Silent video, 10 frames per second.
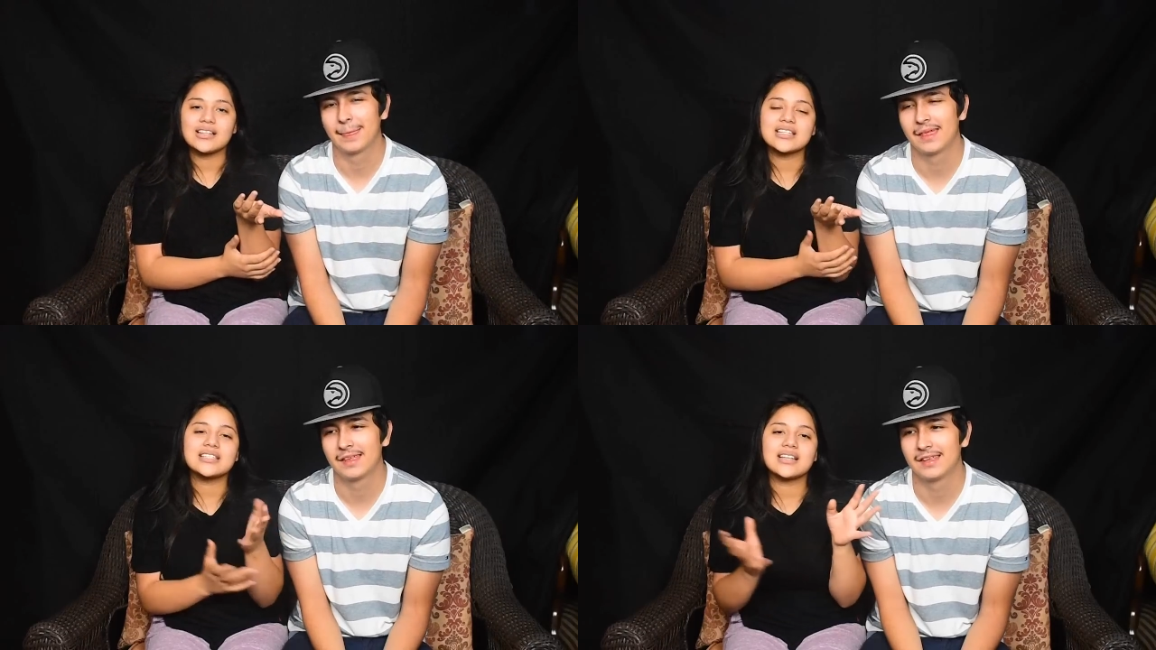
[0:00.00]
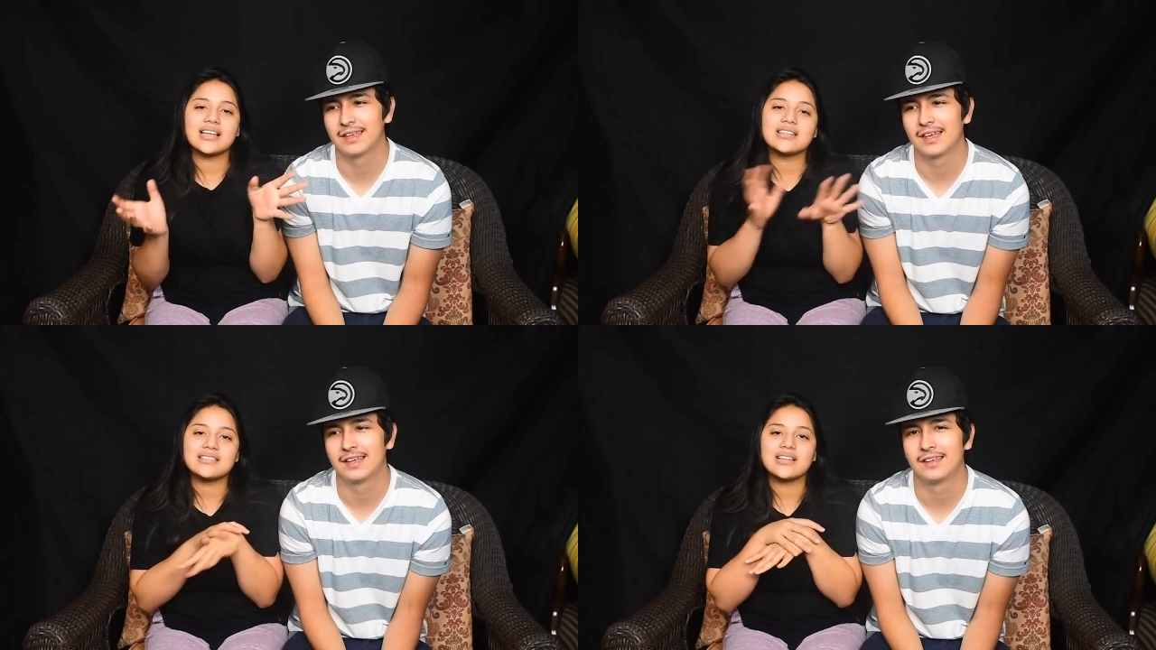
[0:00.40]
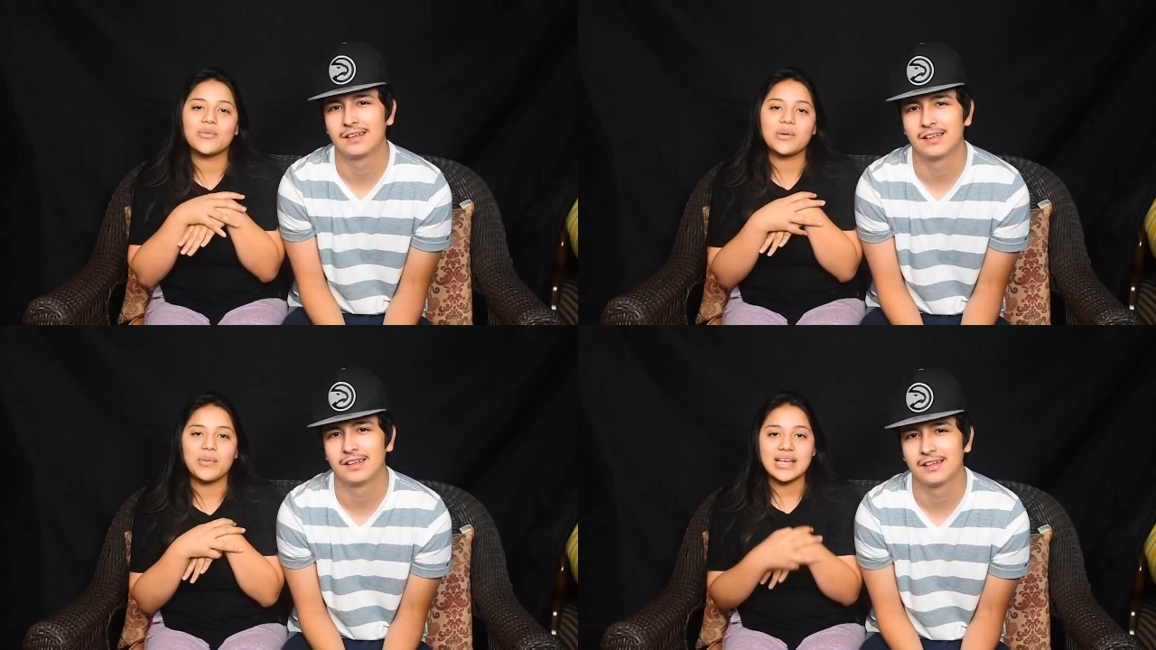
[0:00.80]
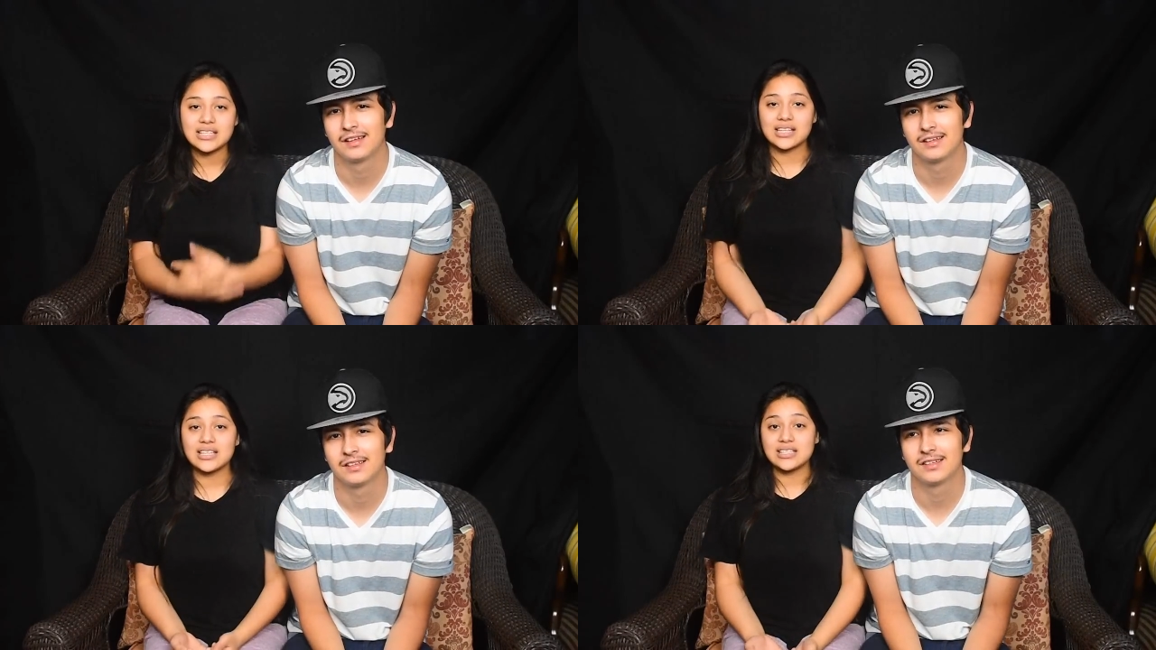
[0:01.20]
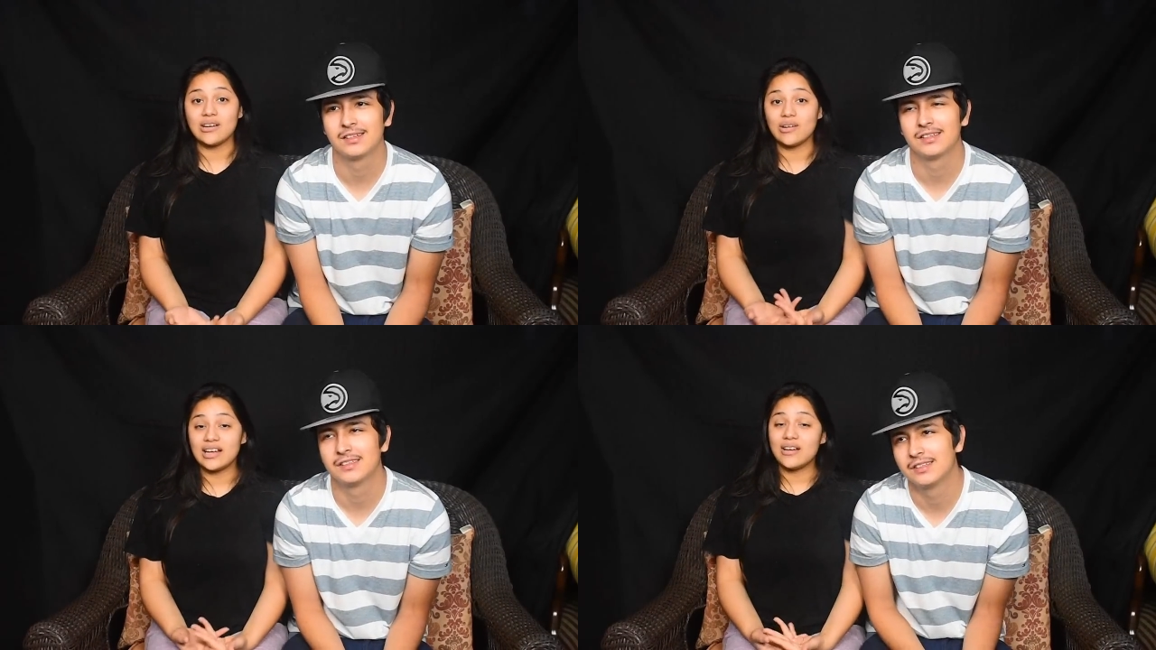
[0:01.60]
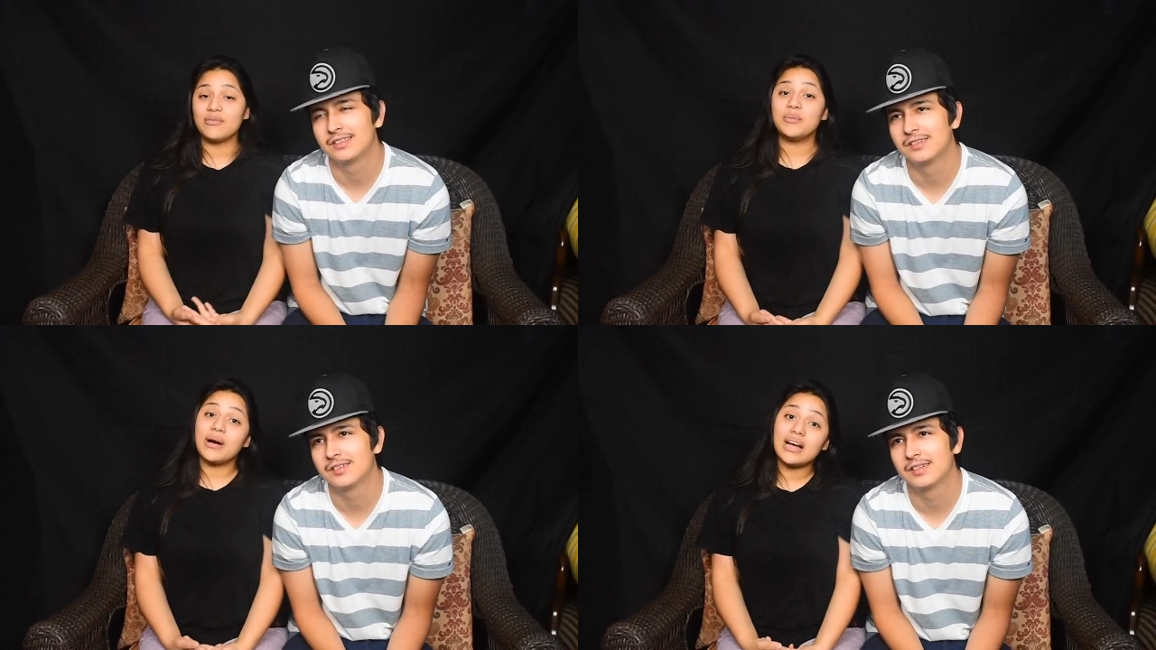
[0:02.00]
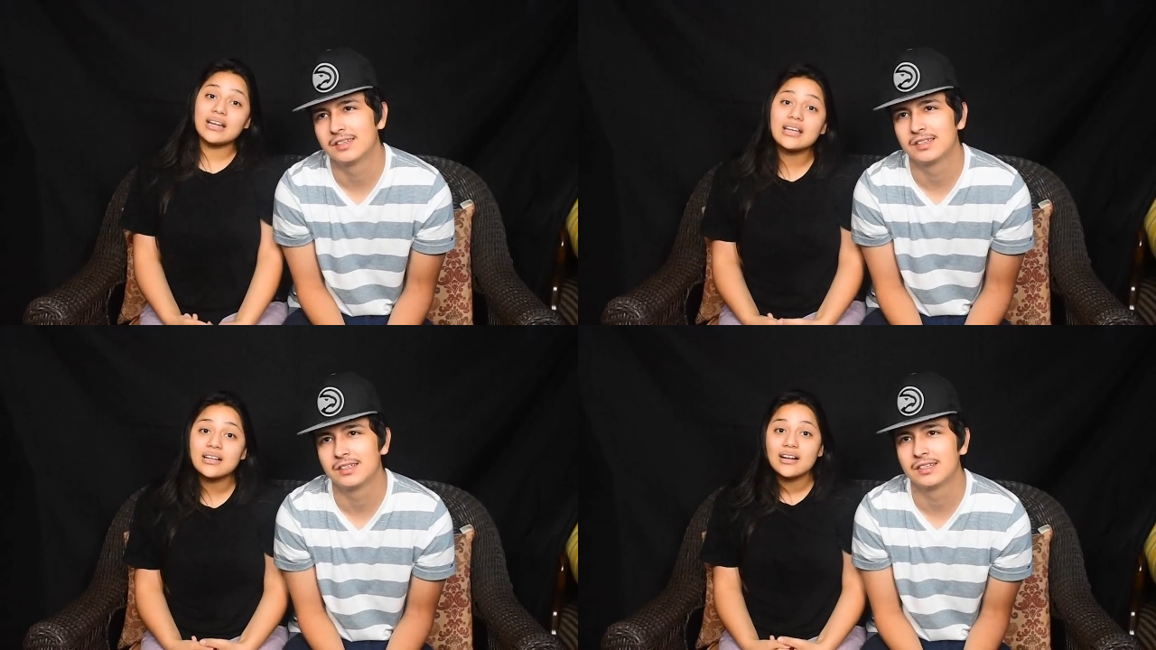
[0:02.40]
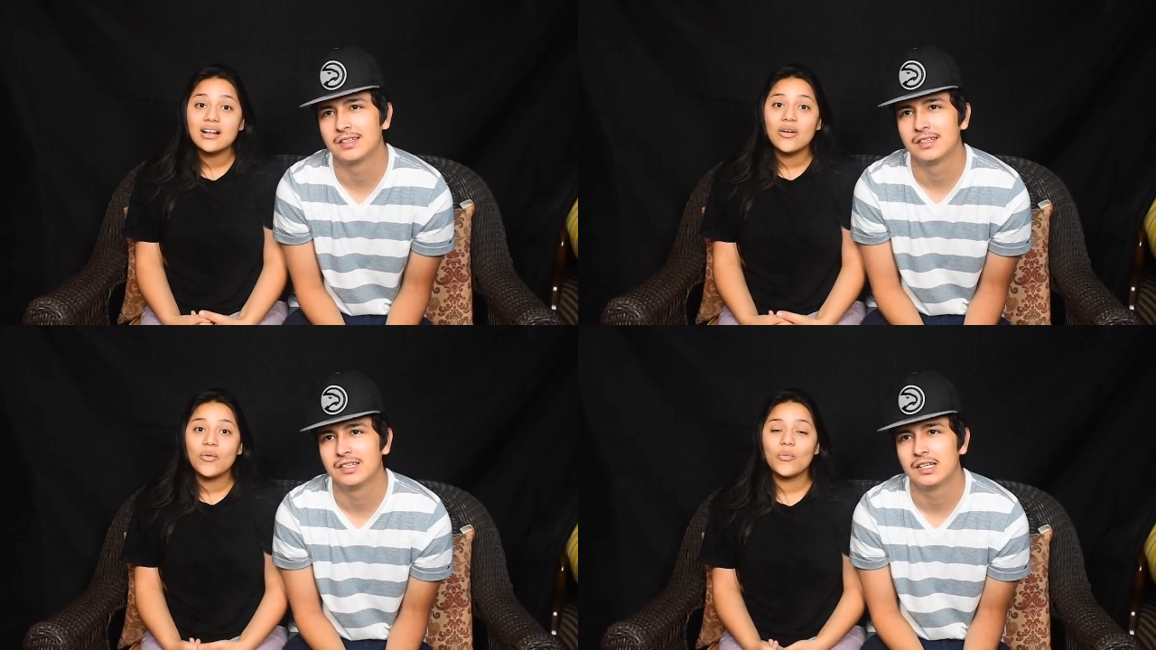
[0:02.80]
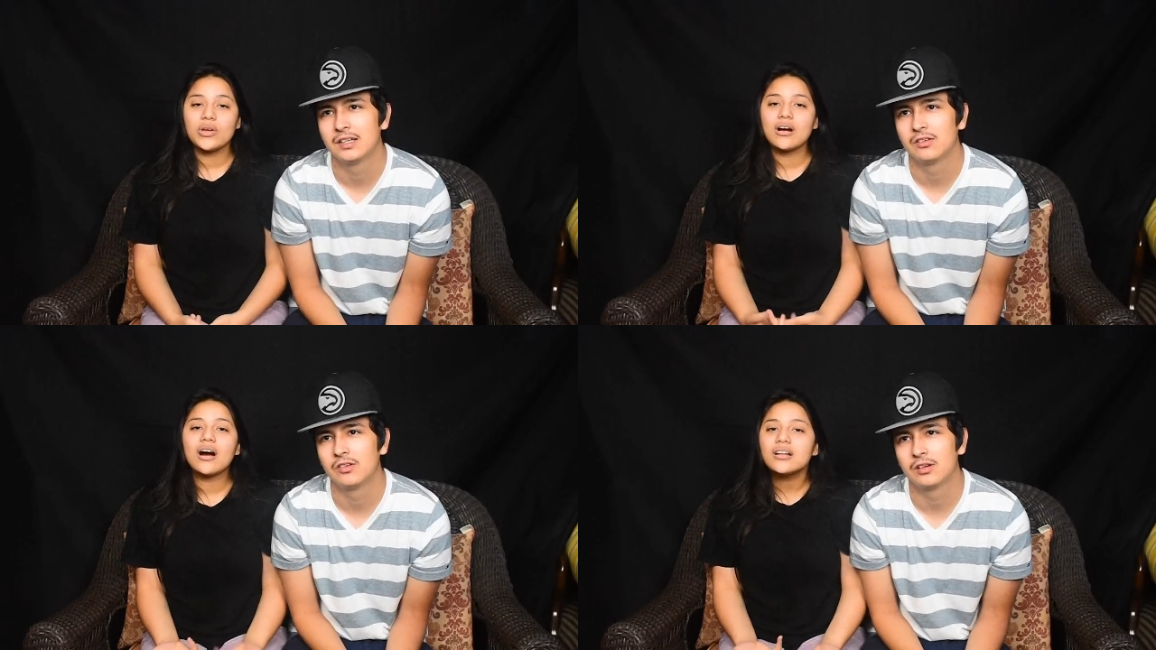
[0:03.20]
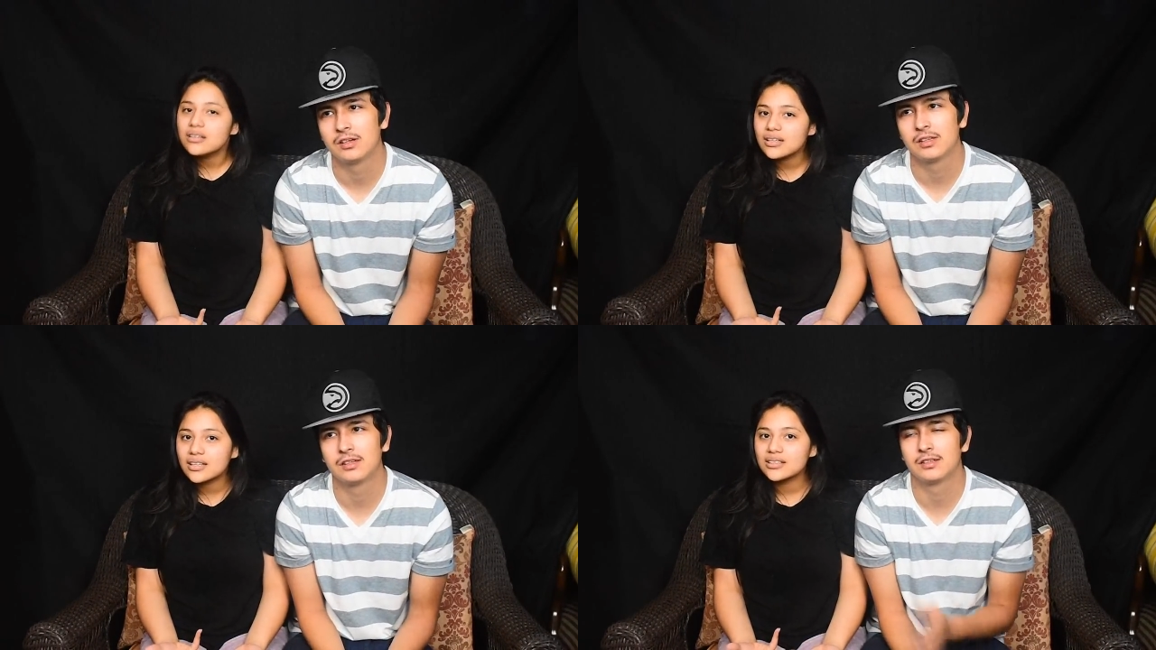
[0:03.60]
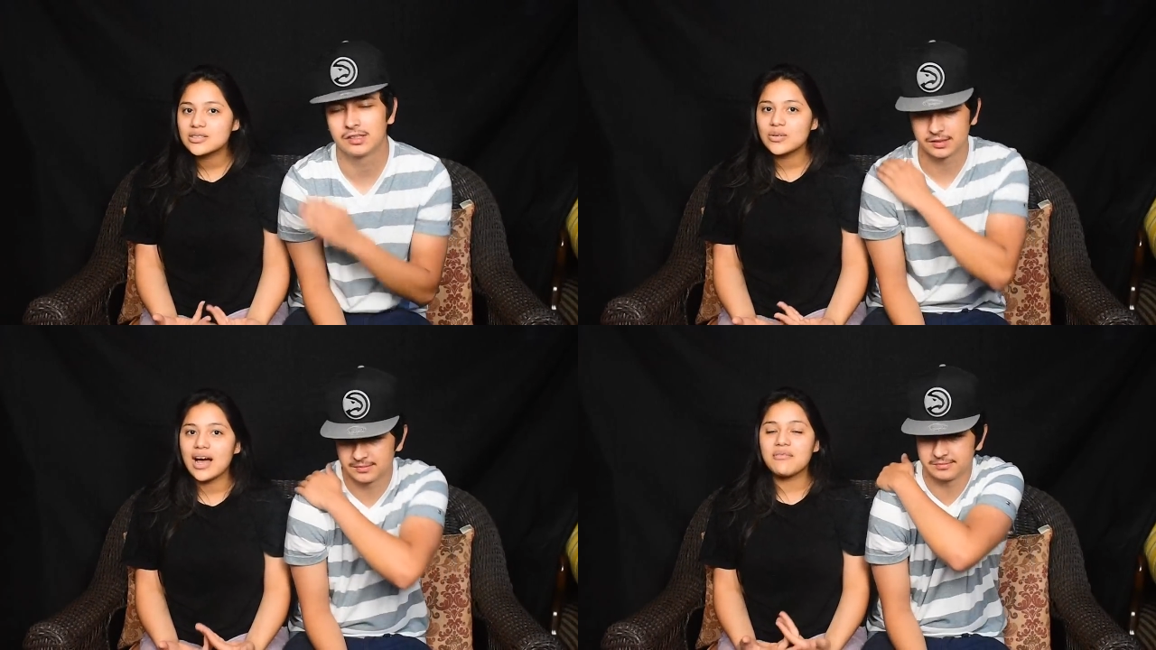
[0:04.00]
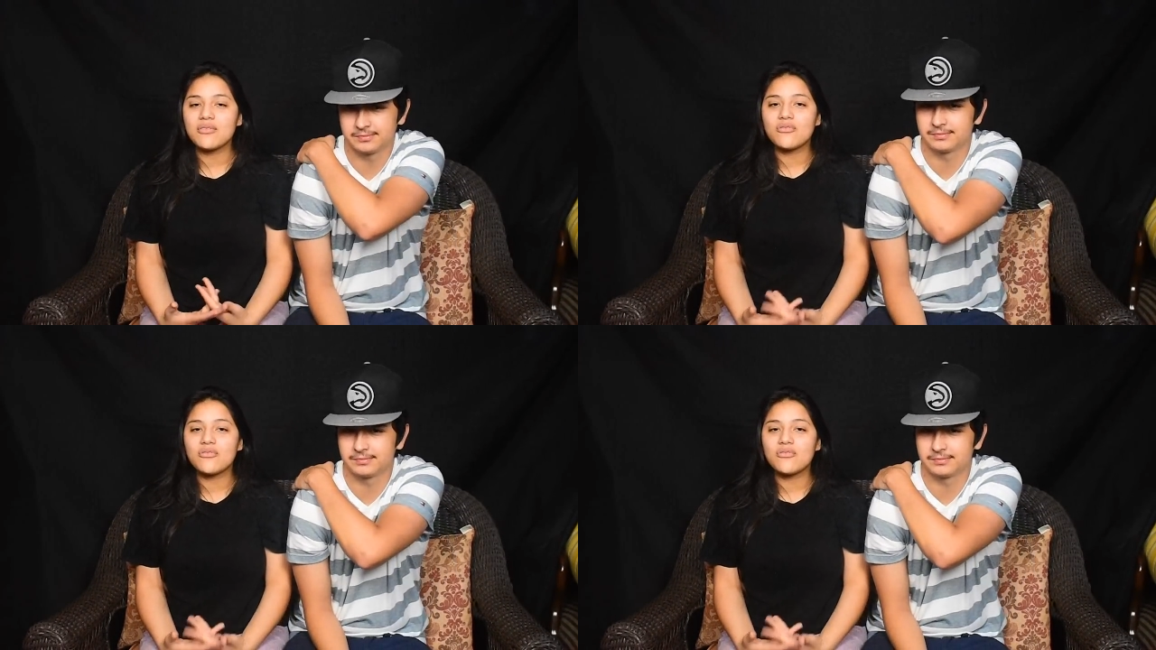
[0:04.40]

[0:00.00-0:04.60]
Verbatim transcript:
Speaker 1: this is the answer that we basically tell everybody. We are looking to have a